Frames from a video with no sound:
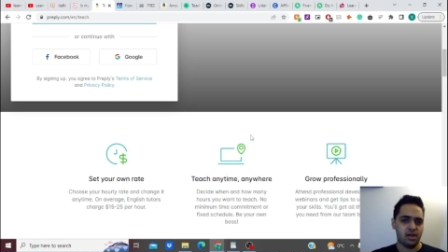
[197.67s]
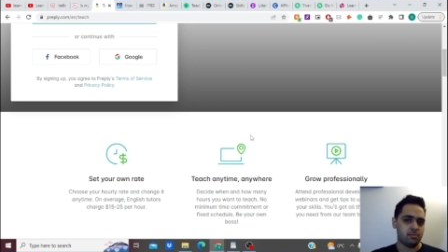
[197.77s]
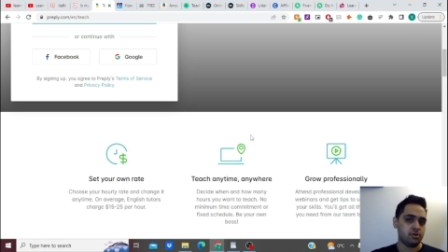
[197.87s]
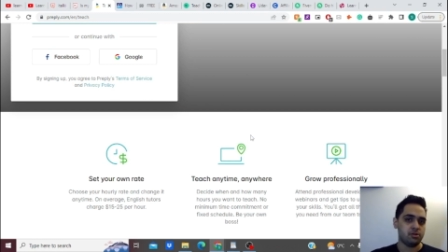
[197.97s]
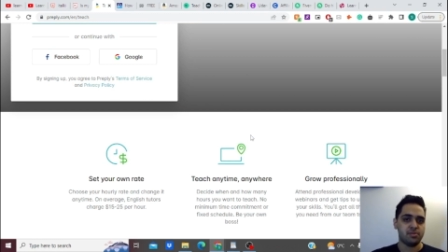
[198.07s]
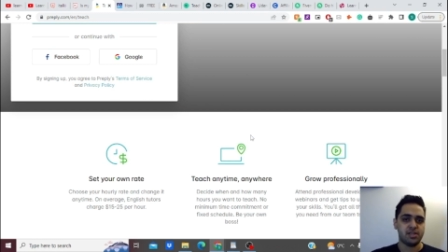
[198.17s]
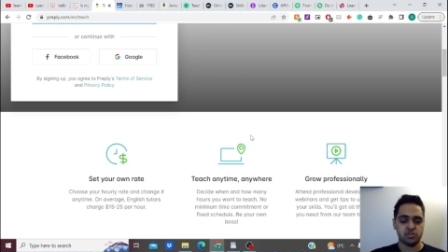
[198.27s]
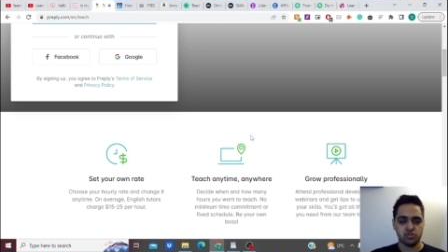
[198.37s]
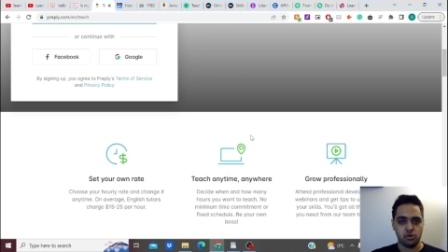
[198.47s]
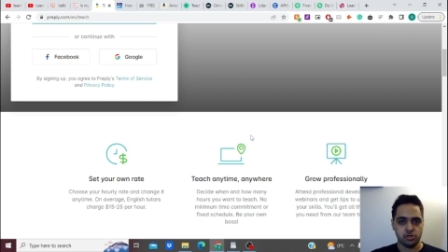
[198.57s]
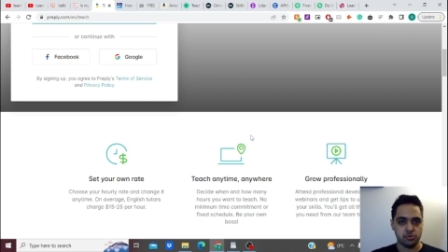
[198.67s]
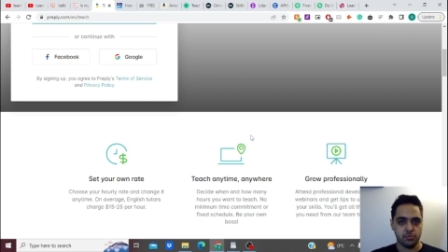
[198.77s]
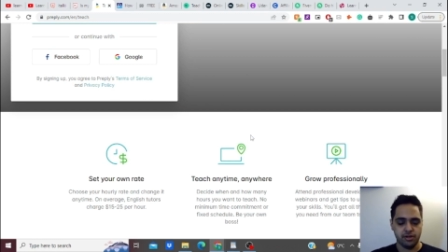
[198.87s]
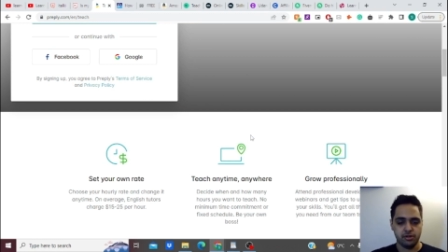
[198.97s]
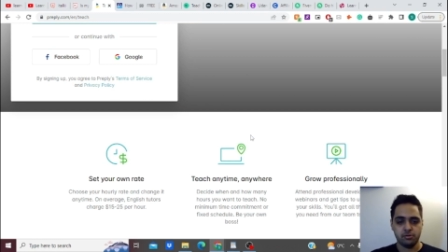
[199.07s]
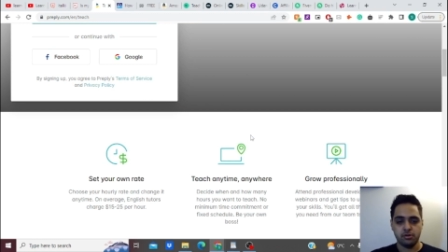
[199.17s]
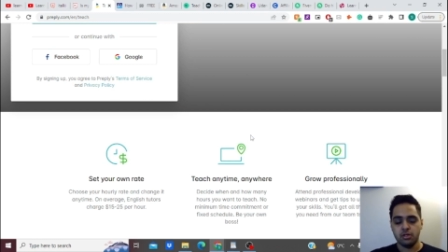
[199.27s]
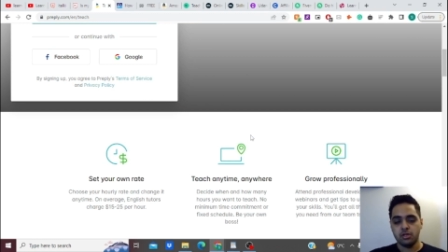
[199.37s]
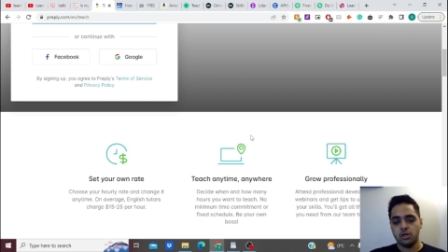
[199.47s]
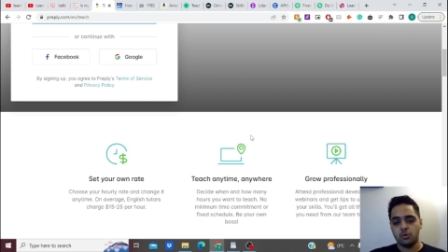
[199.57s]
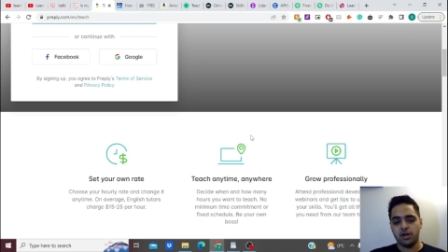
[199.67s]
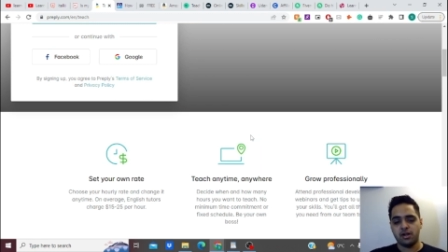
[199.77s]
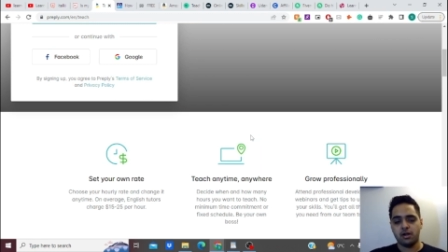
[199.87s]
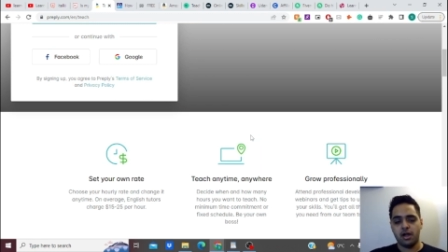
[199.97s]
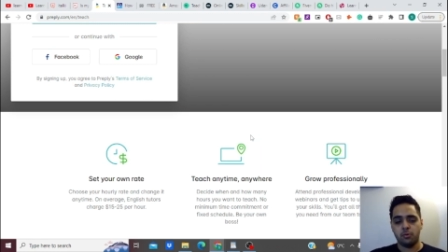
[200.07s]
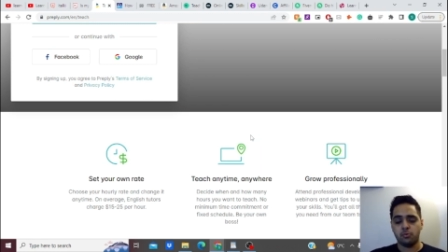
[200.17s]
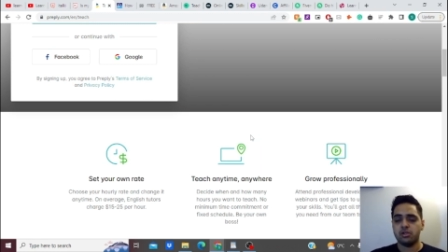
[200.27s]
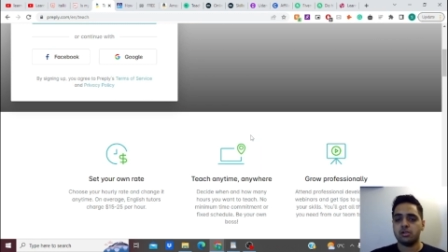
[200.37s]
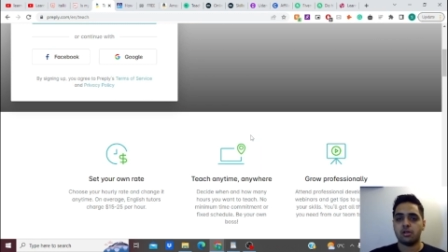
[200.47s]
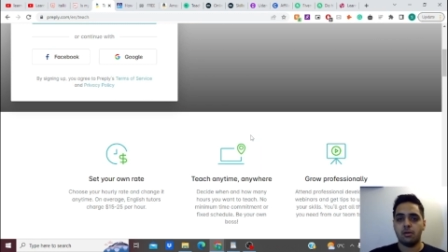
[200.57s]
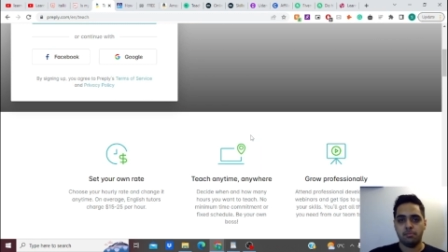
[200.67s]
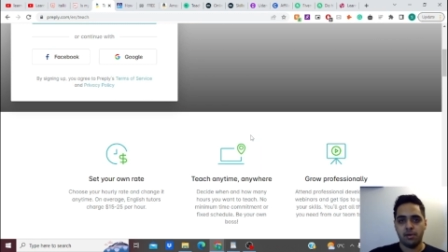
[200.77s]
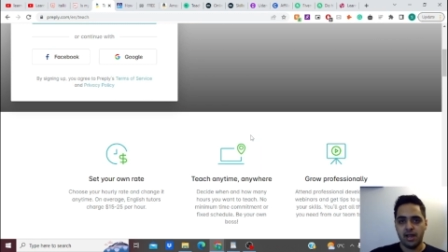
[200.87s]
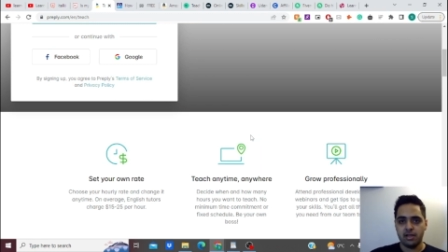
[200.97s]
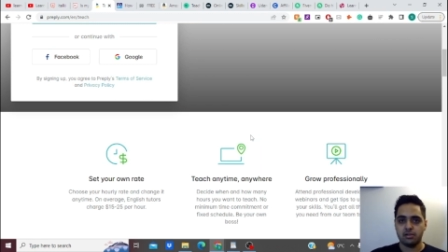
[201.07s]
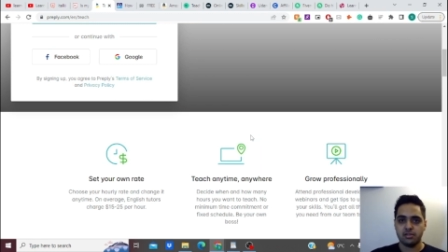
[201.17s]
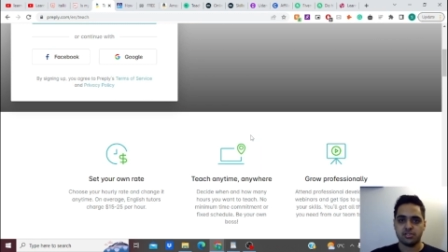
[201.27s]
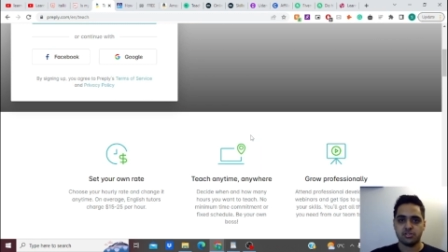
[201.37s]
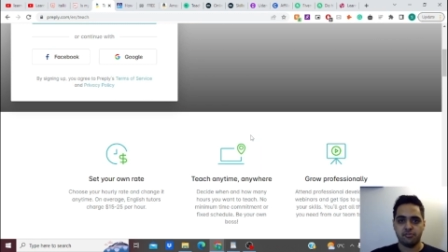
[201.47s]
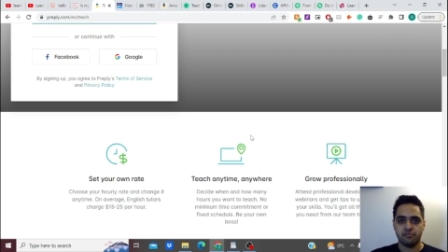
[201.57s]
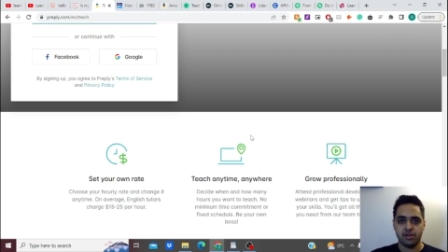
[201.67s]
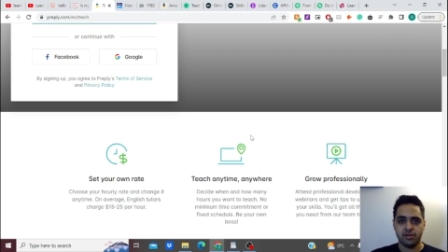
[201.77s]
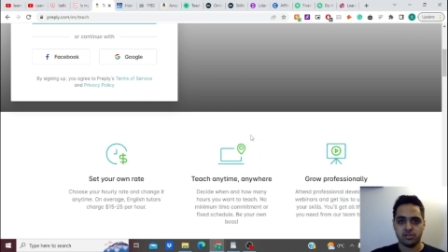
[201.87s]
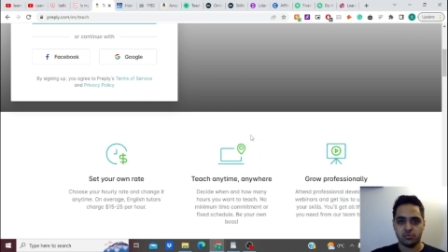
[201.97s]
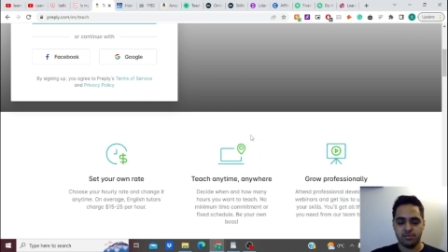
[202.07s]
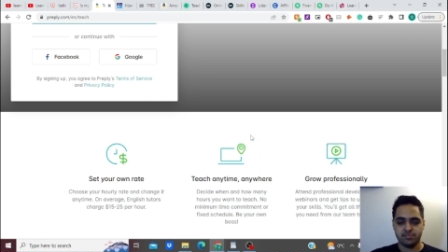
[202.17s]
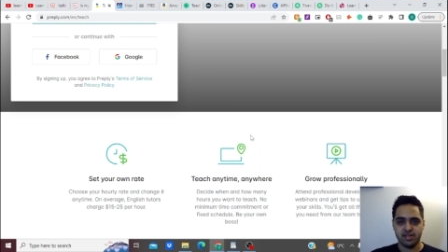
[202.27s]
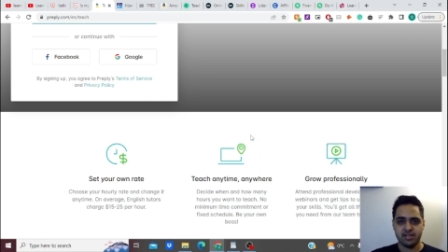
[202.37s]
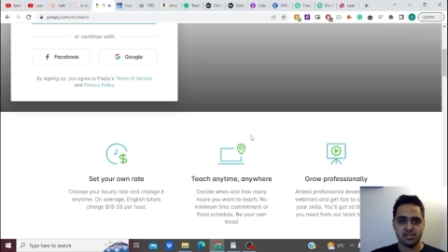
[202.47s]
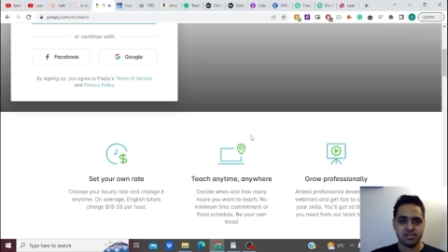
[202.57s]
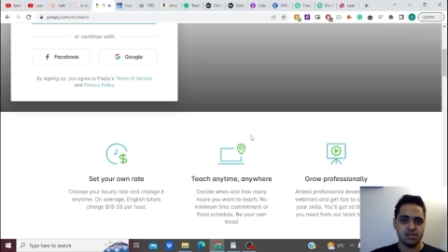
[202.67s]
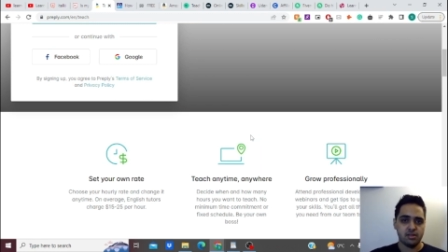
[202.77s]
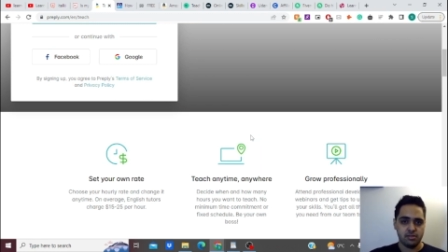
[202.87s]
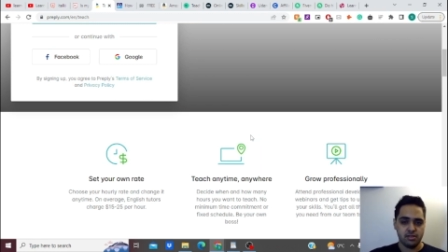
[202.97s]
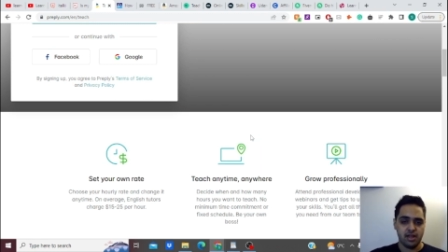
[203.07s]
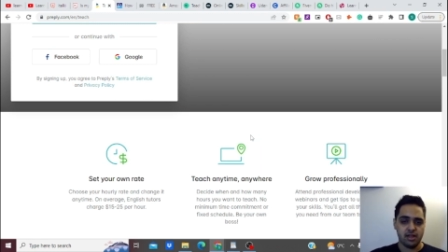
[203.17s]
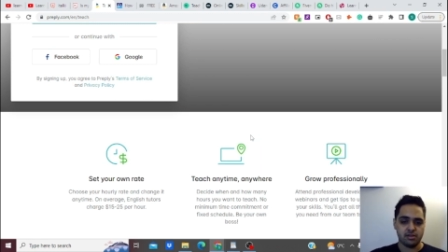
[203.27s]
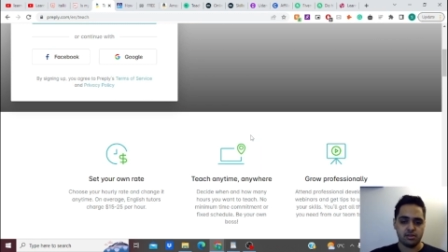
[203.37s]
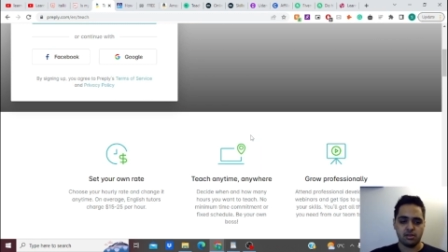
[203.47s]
I'm going to make a shorts video where I will compile a list of various websites that